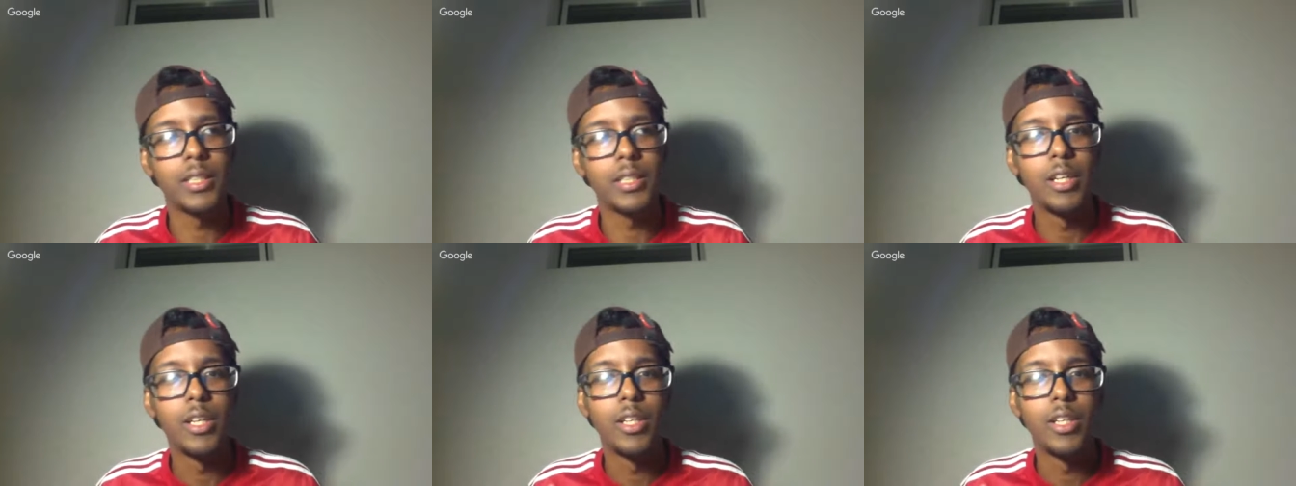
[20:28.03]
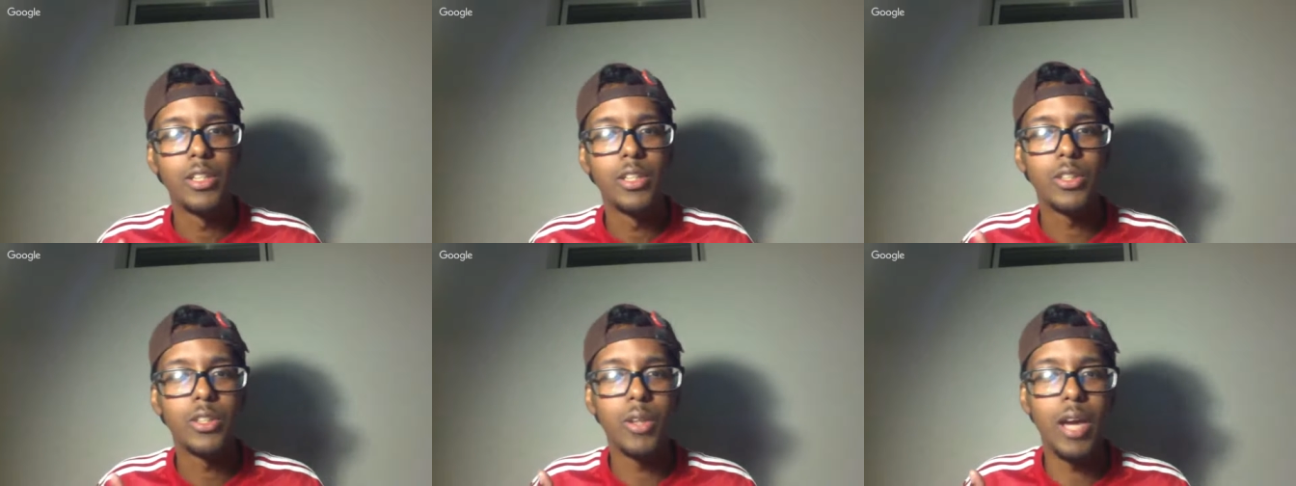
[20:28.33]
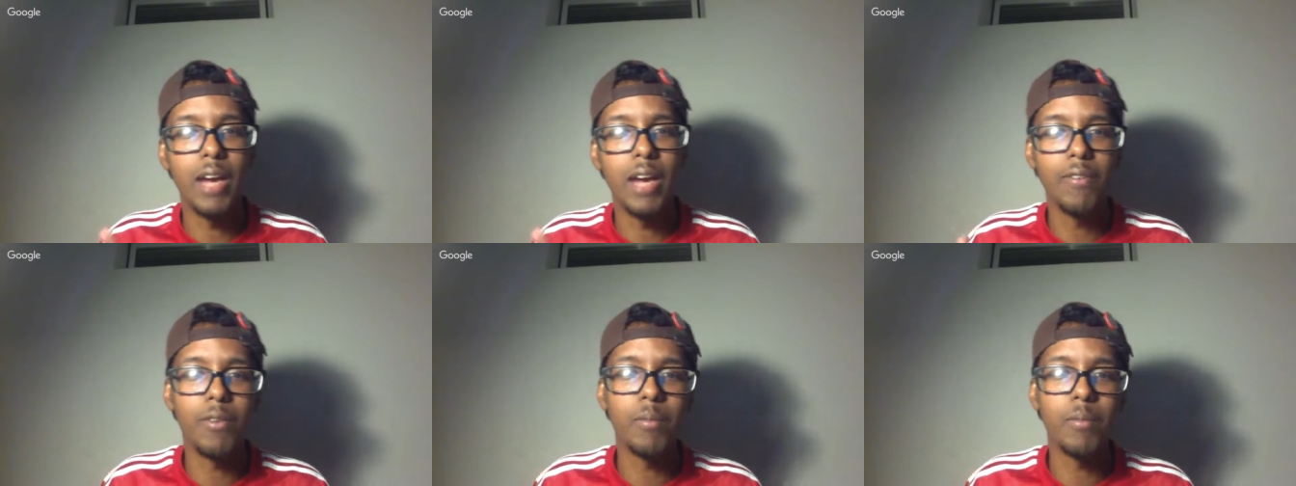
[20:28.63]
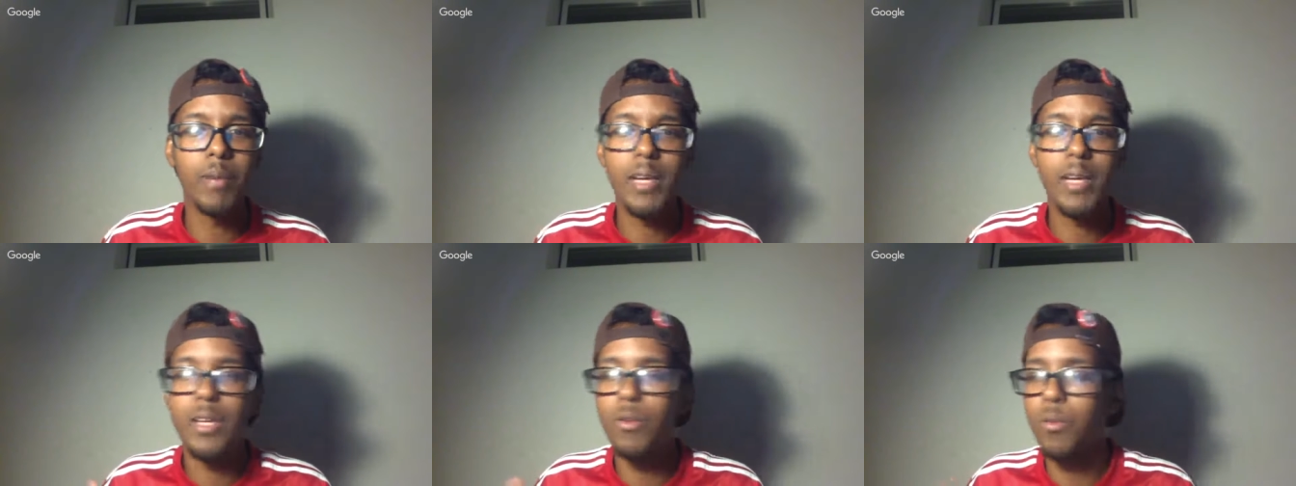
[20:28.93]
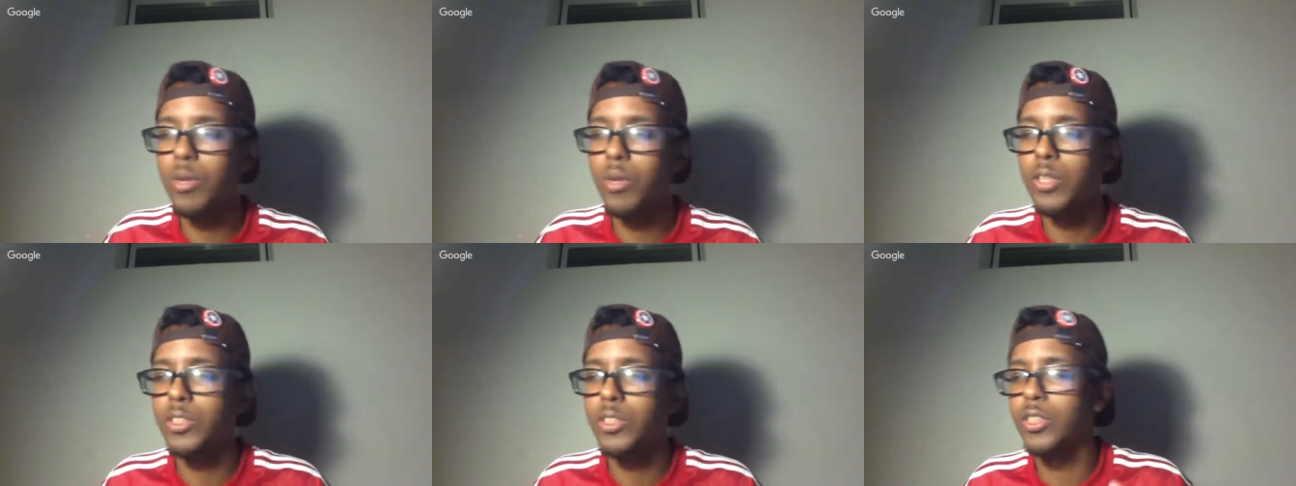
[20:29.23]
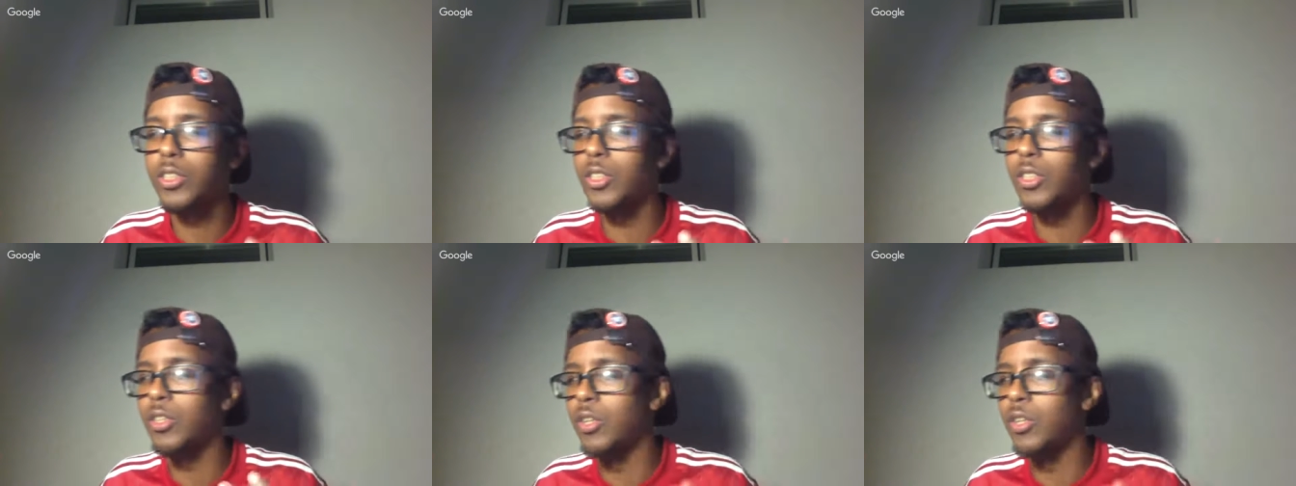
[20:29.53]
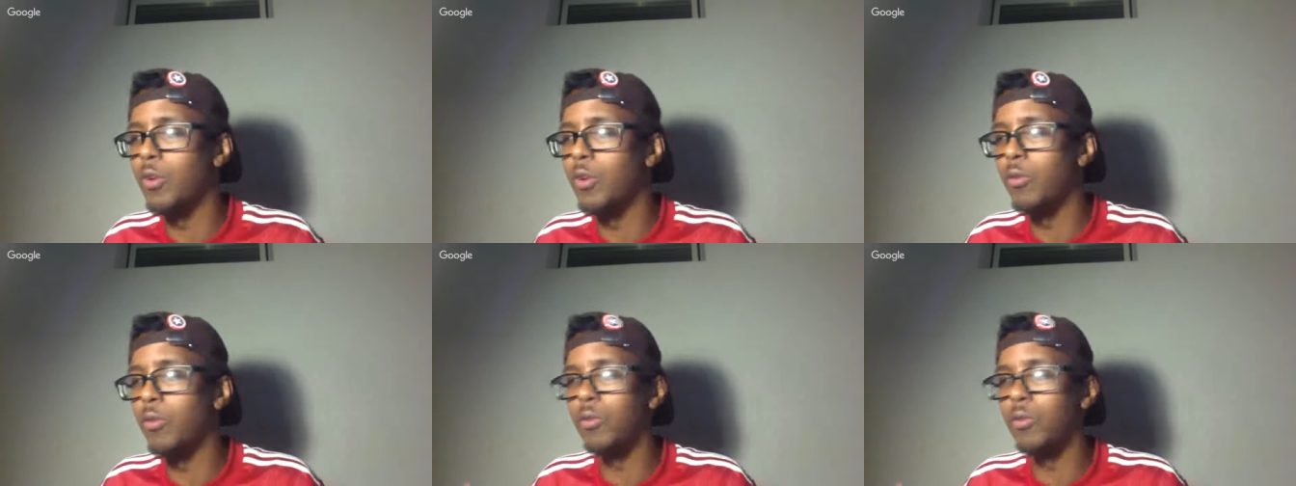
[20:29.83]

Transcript: So everybody wants to know,